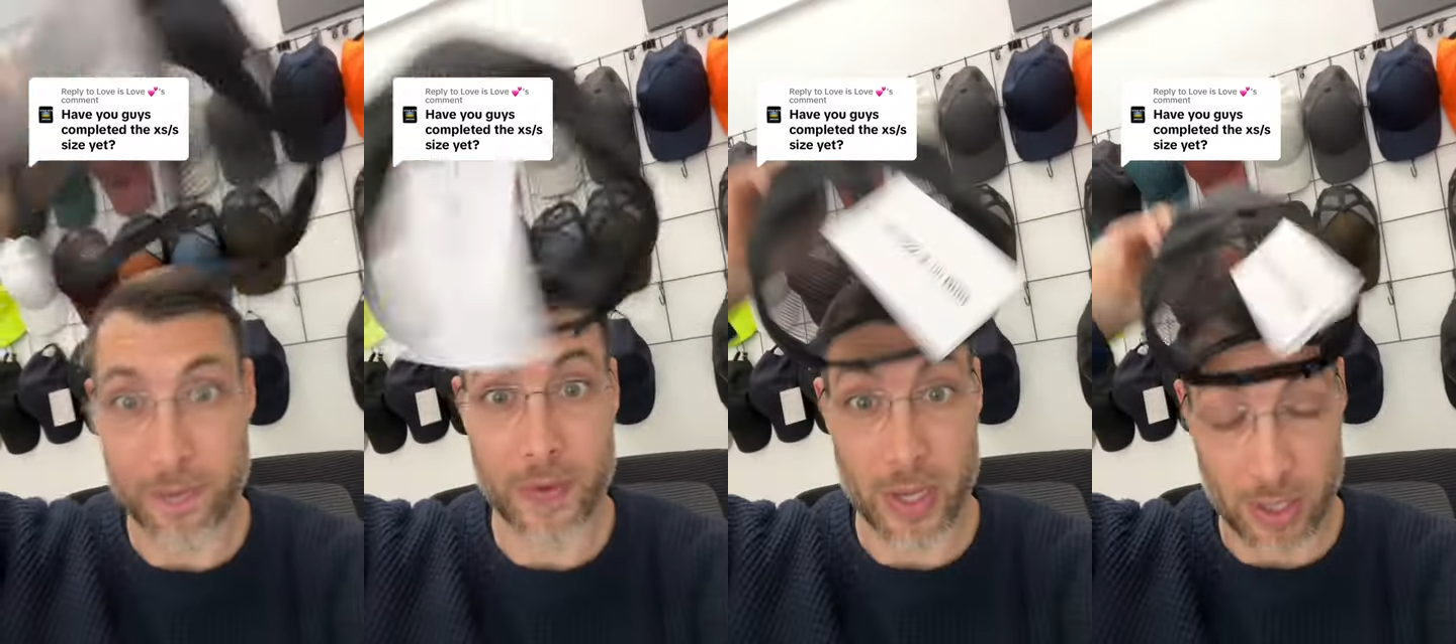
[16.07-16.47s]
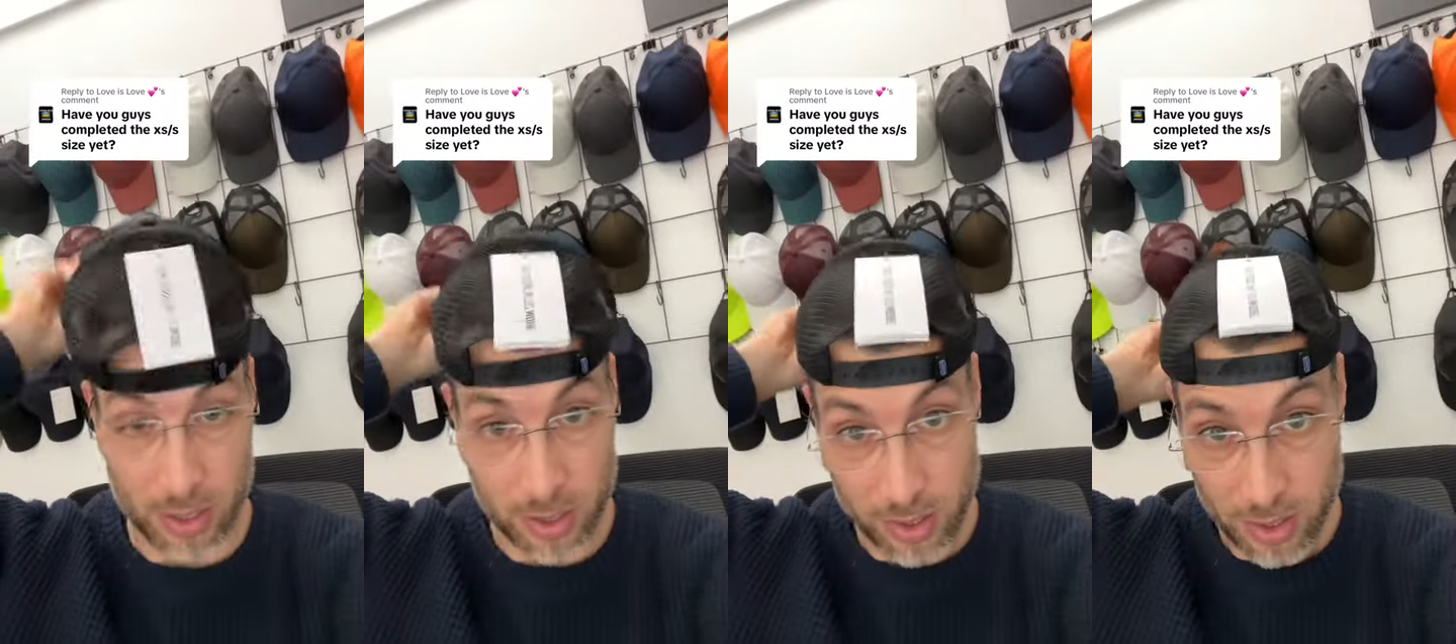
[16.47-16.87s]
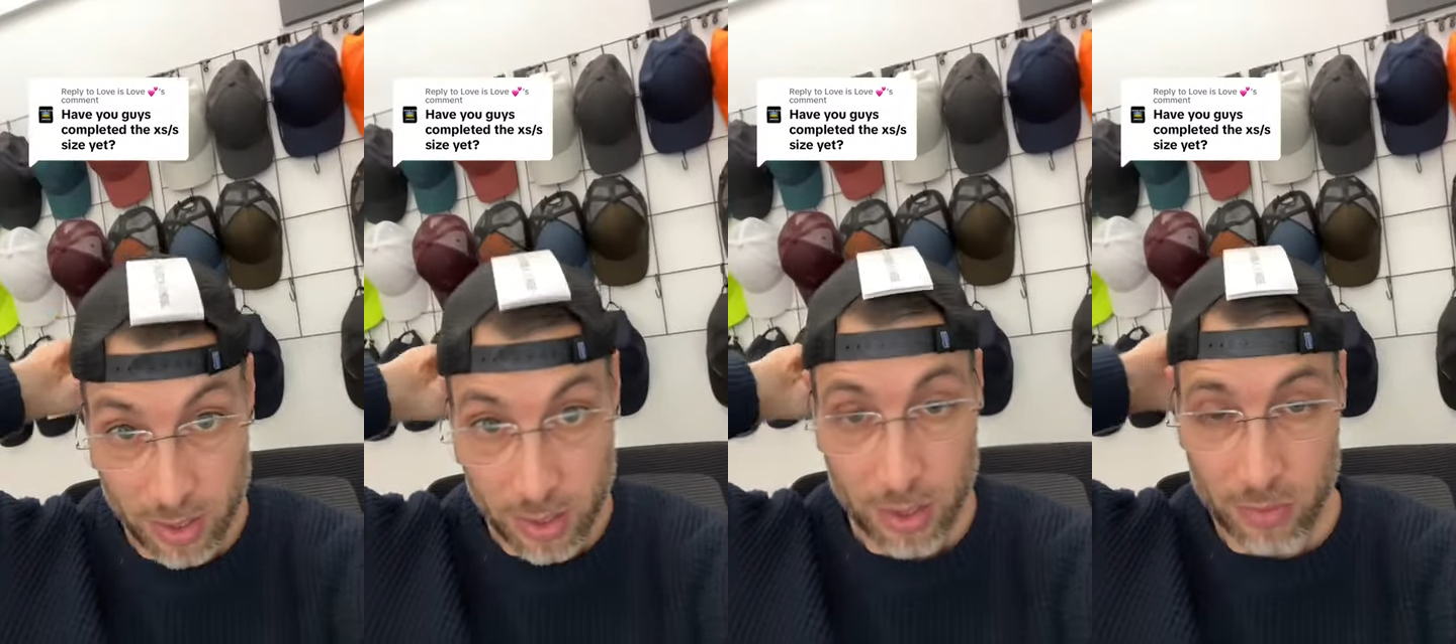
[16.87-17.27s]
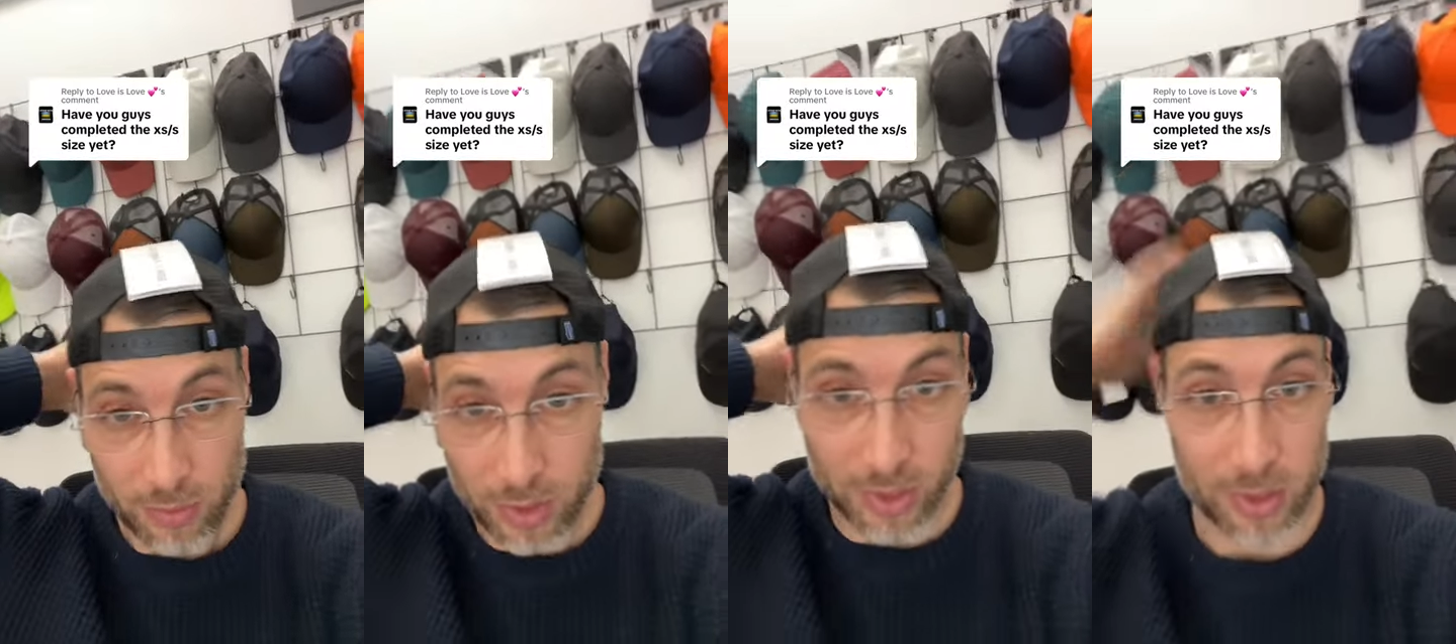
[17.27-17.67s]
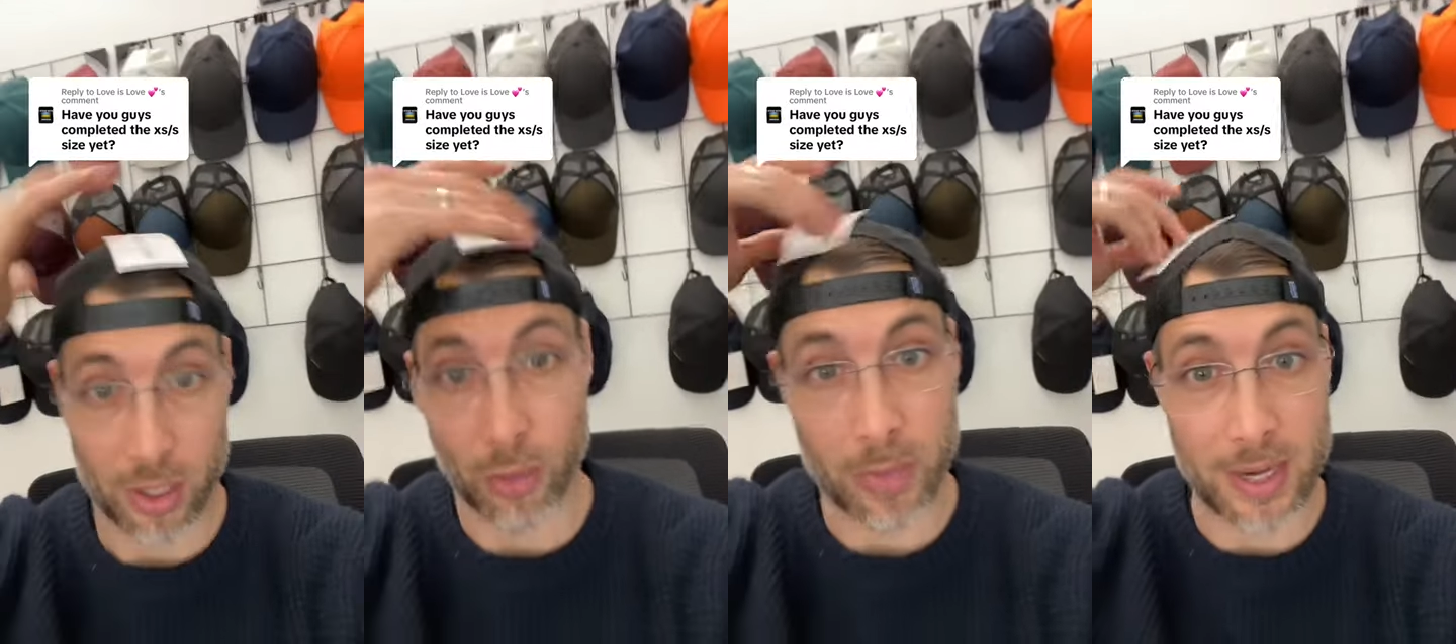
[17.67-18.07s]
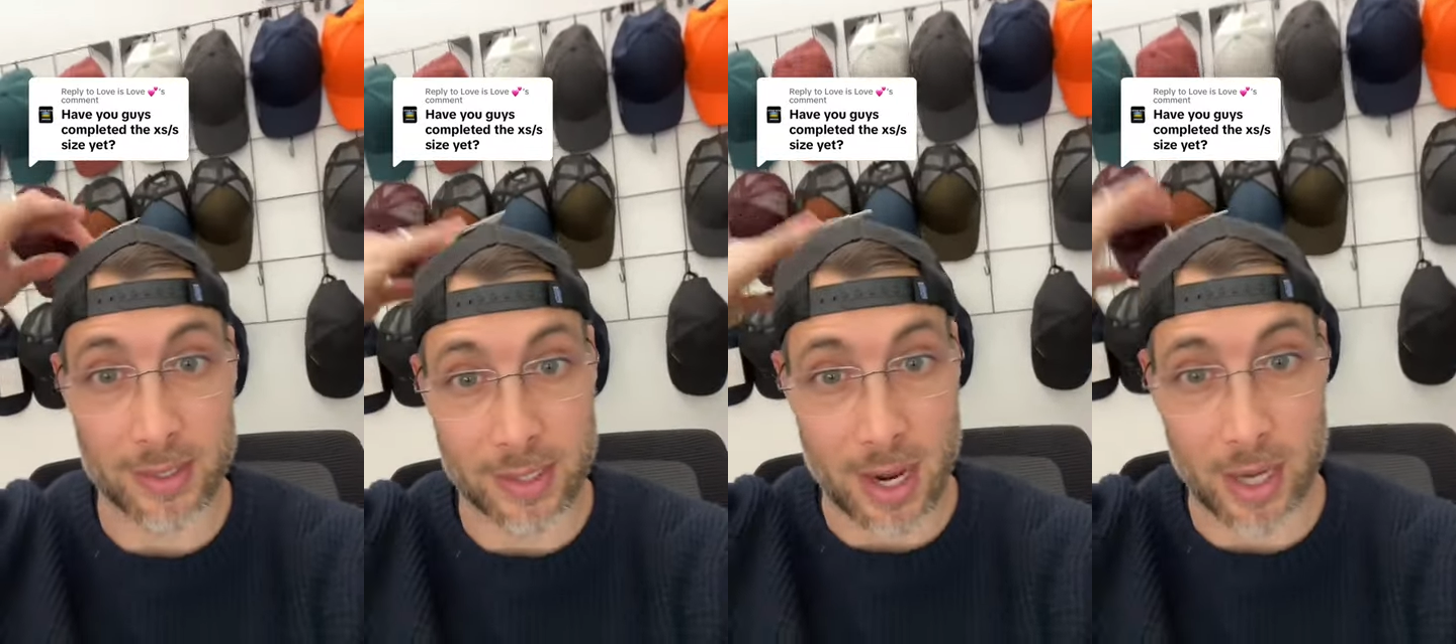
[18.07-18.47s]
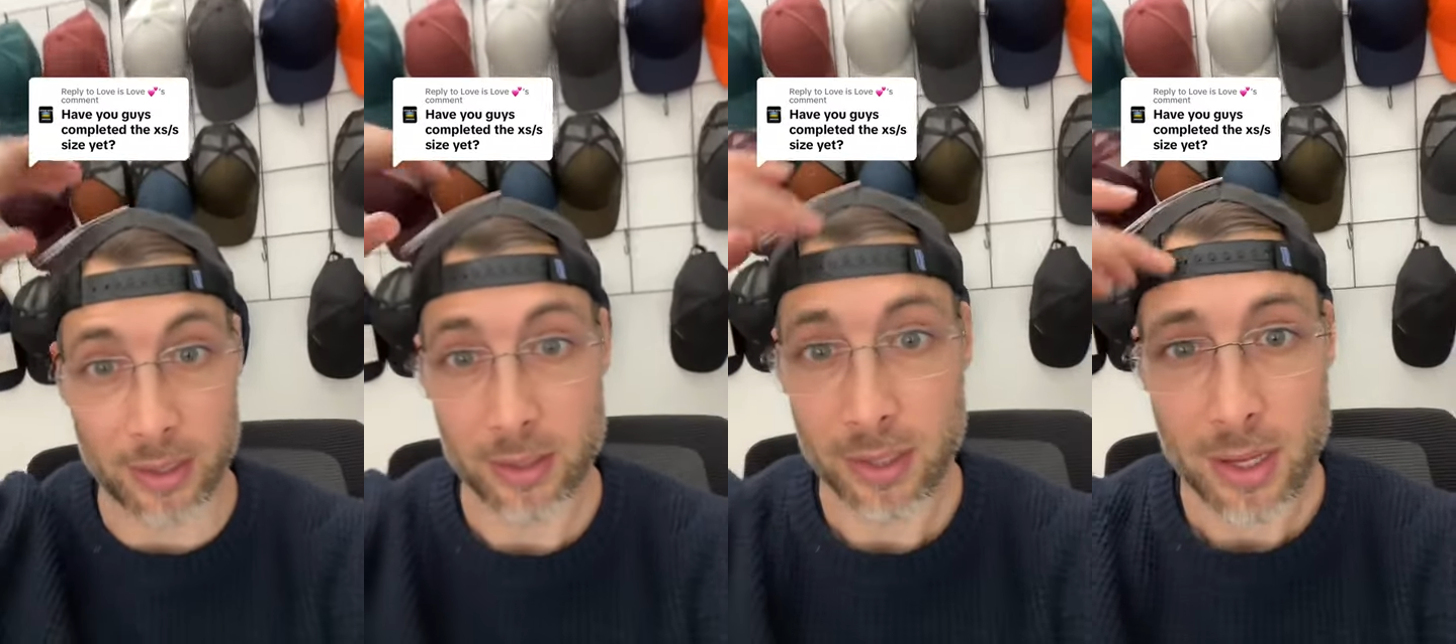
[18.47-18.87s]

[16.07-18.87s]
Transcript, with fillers: fit, which is, you know, by design.